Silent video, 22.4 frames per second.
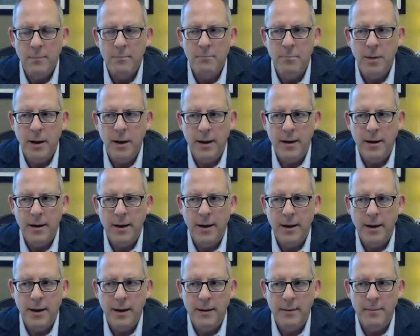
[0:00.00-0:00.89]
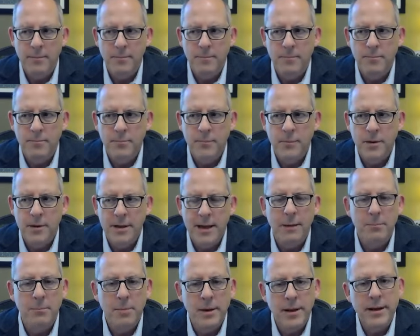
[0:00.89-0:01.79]
But
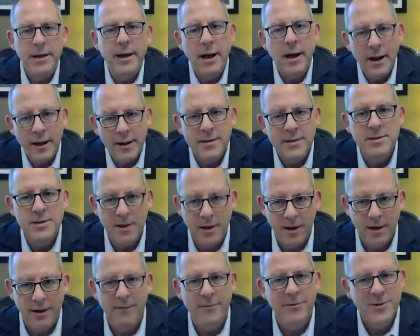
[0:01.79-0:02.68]
yeah, because of,